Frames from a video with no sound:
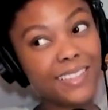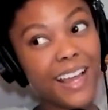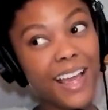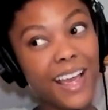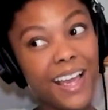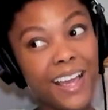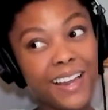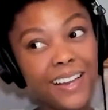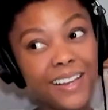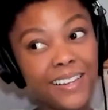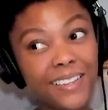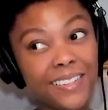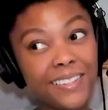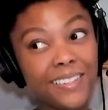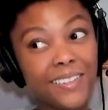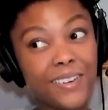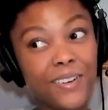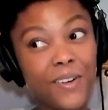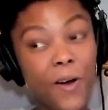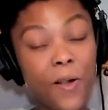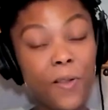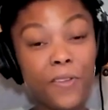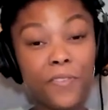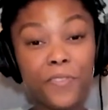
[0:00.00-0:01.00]
And
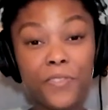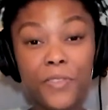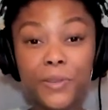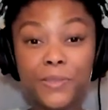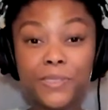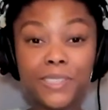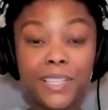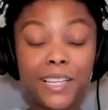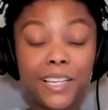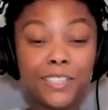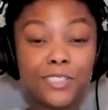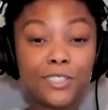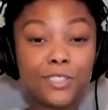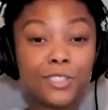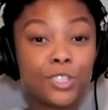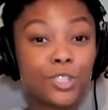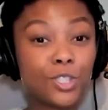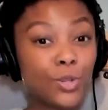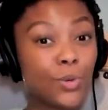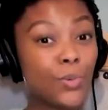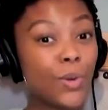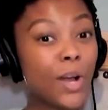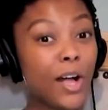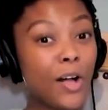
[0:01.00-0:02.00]
all of those things
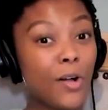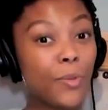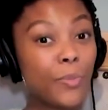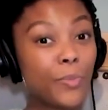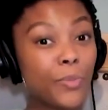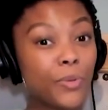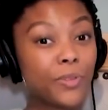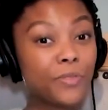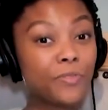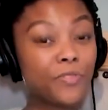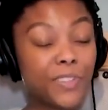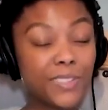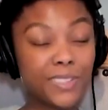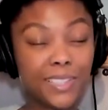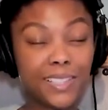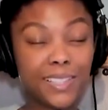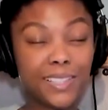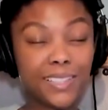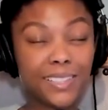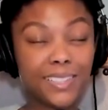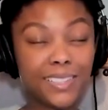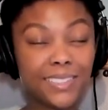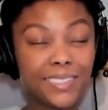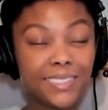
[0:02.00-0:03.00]
do help
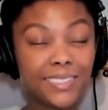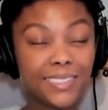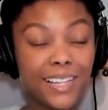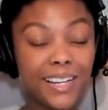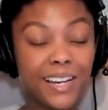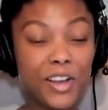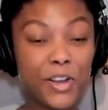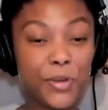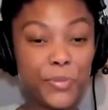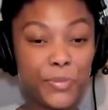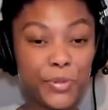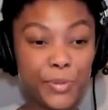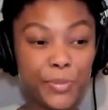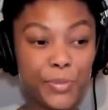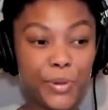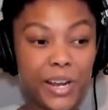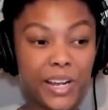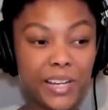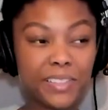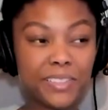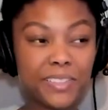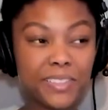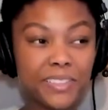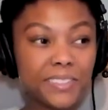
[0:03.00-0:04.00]
physically and help your
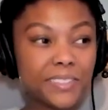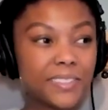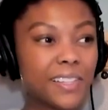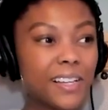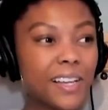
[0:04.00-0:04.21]
brain.